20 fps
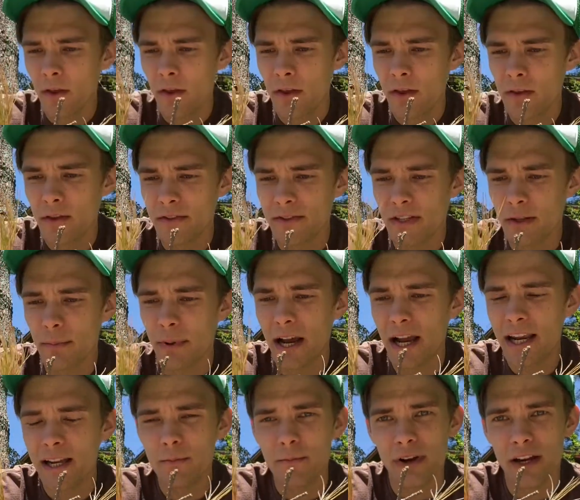You see,
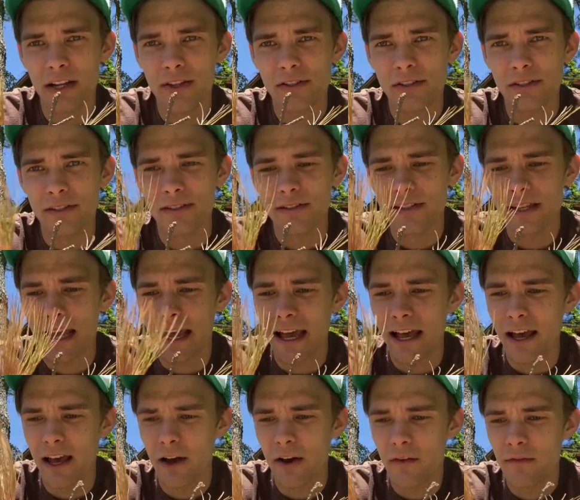pine branches
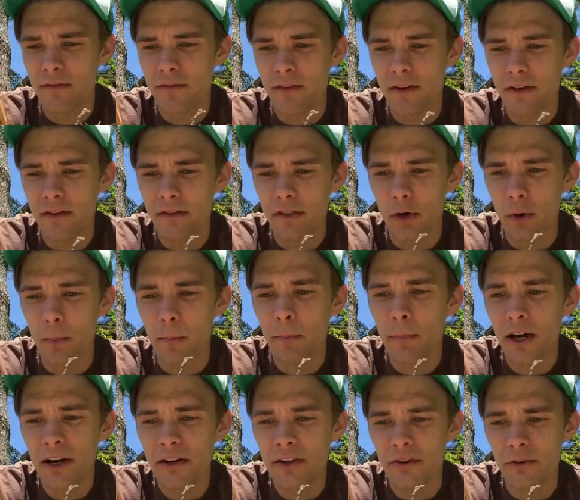have little
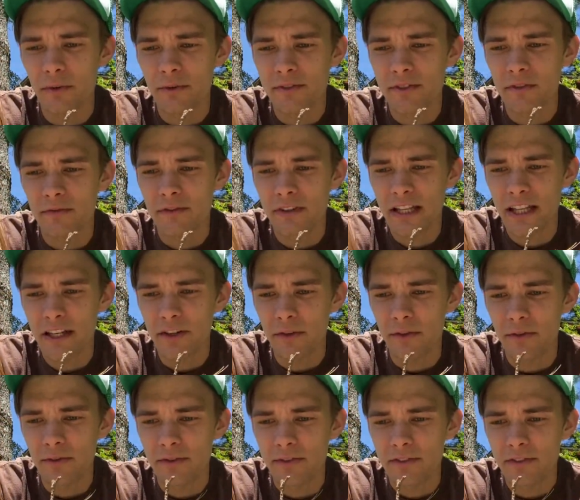bundles of
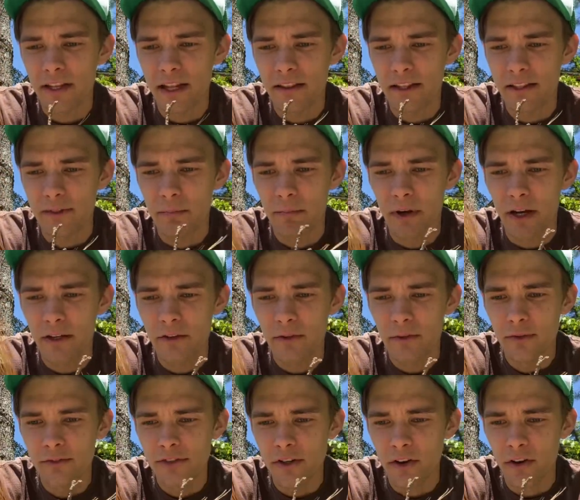needles, and these
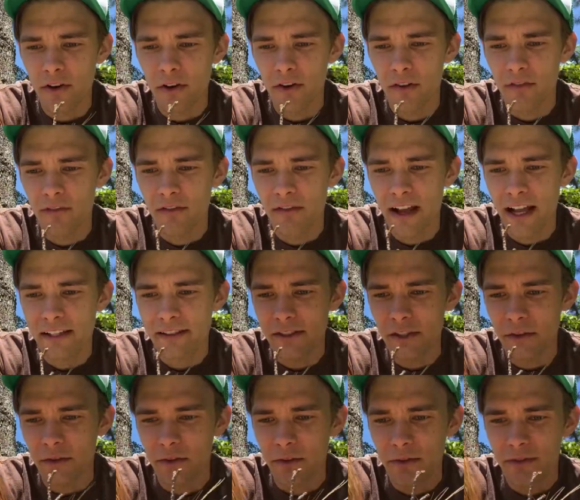bundles are called
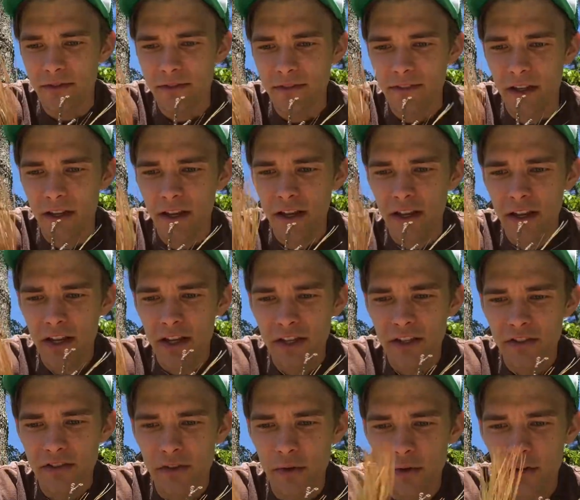fascicles.
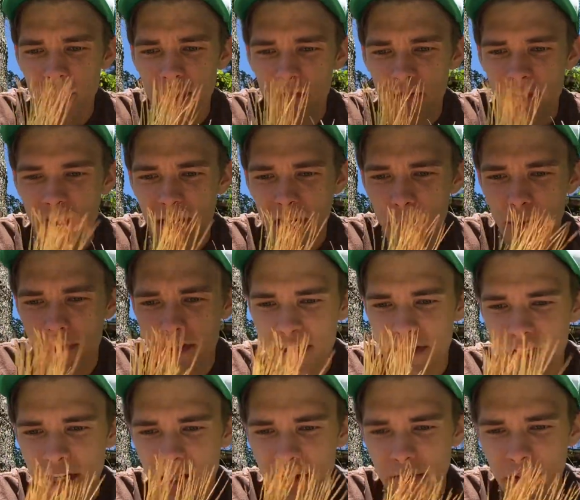So you can find a
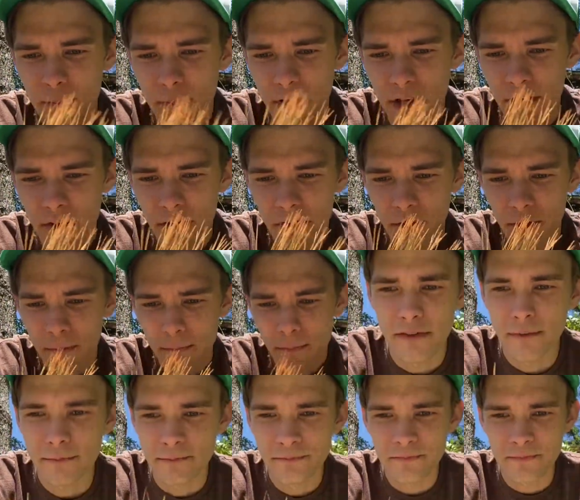particular bundle,
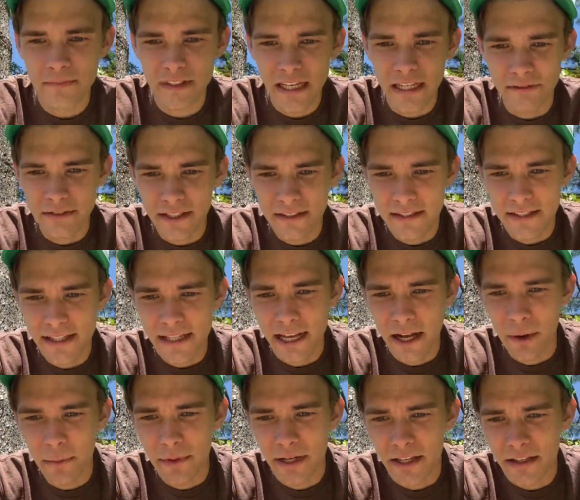and let's see how
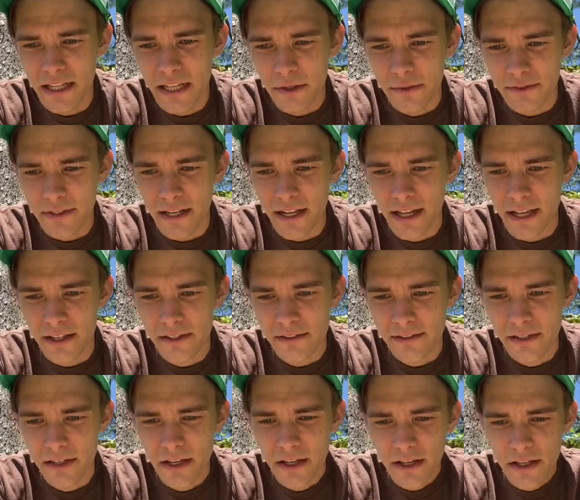many needles it has.
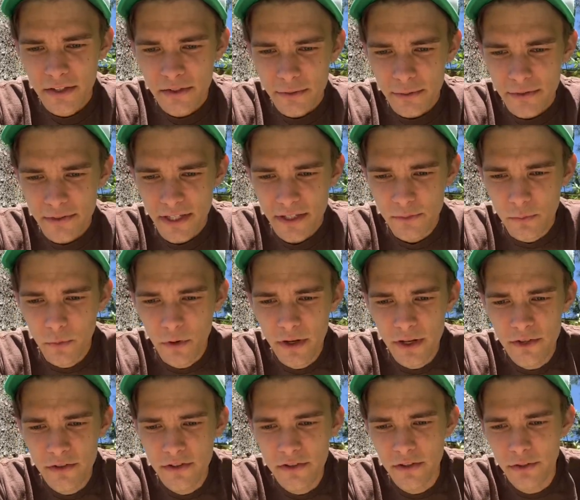So it says
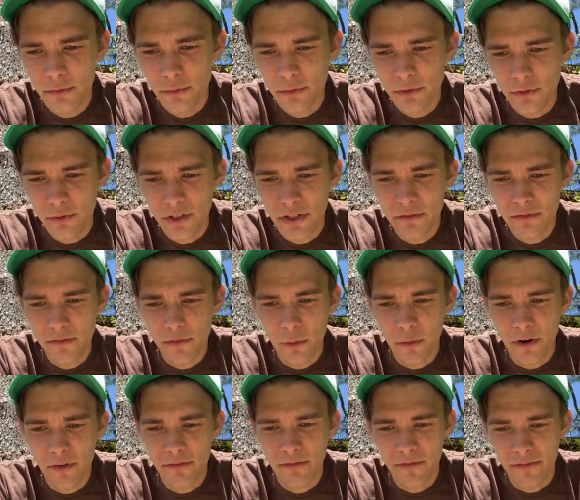1, 2, 3, 4,
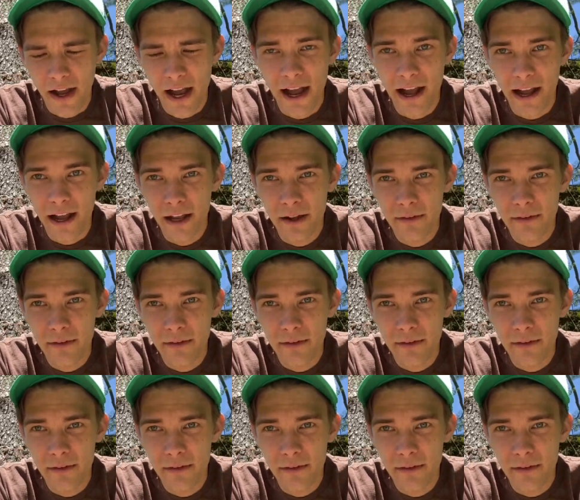5.